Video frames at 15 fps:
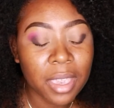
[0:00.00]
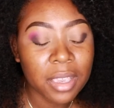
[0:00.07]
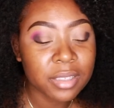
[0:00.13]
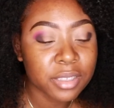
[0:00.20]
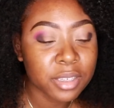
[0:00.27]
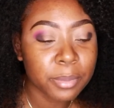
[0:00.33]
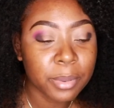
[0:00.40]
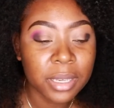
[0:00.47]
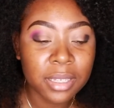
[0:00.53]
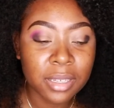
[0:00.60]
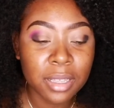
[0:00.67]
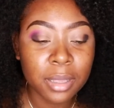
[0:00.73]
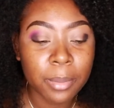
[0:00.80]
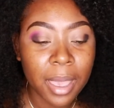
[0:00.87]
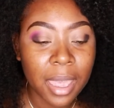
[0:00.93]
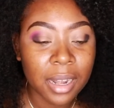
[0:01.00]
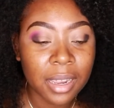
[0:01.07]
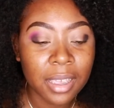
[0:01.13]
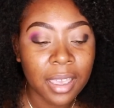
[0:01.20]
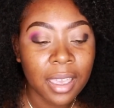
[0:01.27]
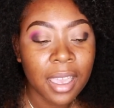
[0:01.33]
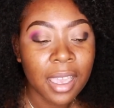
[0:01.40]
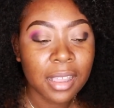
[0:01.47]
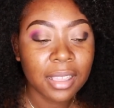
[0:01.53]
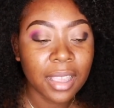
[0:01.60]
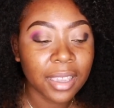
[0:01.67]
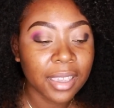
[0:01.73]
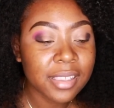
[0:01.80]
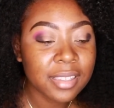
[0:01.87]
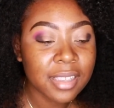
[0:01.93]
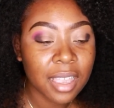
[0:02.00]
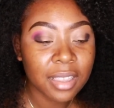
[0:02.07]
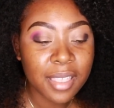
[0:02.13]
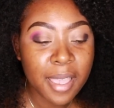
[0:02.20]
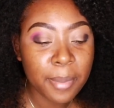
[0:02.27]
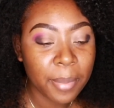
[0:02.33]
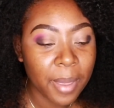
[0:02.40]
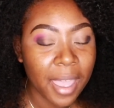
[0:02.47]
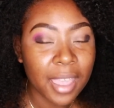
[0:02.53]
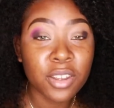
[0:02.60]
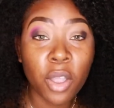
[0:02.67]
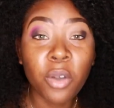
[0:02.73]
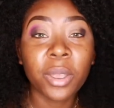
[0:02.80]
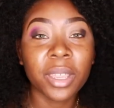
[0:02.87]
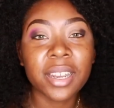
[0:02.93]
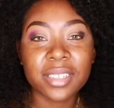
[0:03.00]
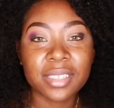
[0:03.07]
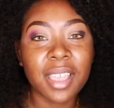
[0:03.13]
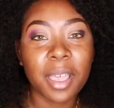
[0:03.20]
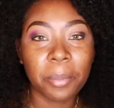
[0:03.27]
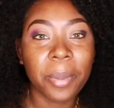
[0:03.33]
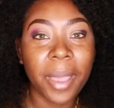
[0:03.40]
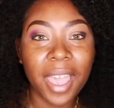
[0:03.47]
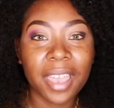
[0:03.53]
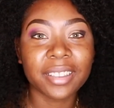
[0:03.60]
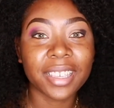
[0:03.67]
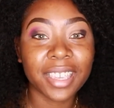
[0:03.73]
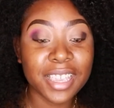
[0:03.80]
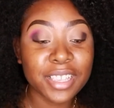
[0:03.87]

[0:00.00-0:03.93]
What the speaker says: such a big deal about it. Like, it's not that bad. No, it is that bad. Like,